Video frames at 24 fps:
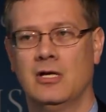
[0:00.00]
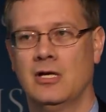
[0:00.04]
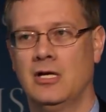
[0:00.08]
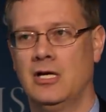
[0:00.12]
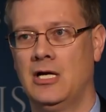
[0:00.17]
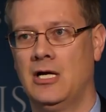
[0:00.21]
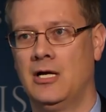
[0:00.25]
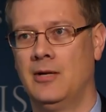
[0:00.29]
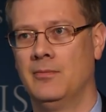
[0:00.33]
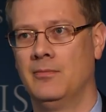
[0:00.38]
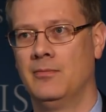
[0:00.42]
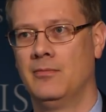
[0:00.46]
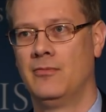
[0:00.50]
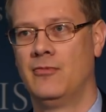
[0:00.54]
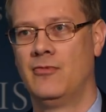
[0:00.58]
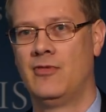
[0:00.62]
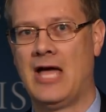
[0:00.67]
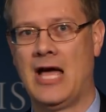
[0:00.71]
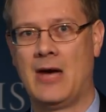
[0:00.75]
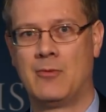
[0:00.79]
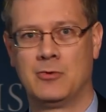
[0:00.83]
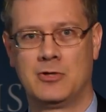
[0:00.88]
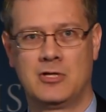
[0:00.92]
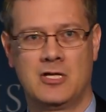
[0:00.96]
um,
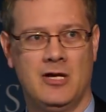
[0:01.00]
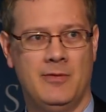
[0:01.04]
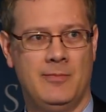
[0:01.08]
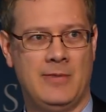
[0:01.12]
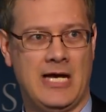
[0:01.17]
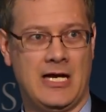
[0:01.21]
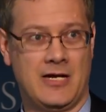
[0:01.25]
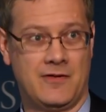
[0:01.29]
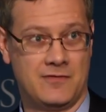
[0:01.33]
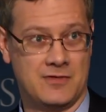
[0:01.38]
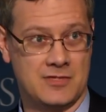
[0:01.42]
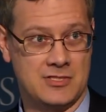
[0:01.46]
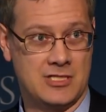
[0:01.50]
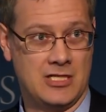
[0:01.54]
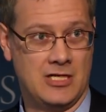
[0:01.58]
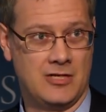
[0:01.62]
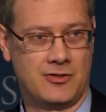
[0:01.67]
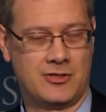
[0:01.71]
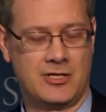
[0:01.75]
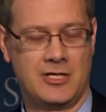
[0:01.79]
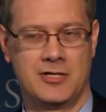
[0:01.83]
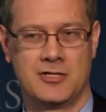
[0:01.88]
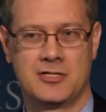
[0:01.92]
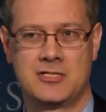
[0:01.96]
that would come out of this
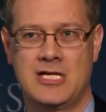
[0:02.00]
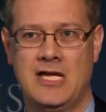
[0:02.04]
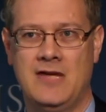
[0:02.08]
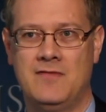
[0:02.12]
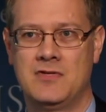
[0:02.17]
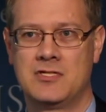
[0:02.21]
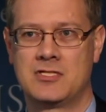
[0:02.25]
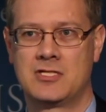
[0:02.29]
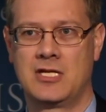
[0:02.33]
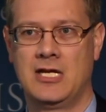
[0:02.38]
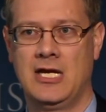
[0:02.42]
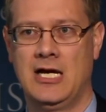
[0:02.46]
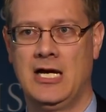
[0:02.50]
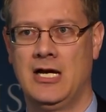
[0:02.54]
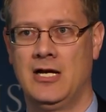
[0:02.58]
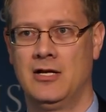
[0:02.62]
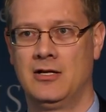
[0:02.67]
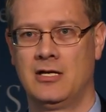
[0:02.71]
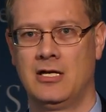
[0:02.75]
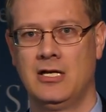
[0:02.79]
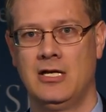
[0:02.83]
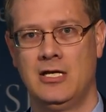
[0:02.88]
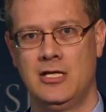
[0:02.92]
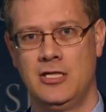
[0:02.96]
healthcare savings
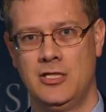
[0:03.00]
account.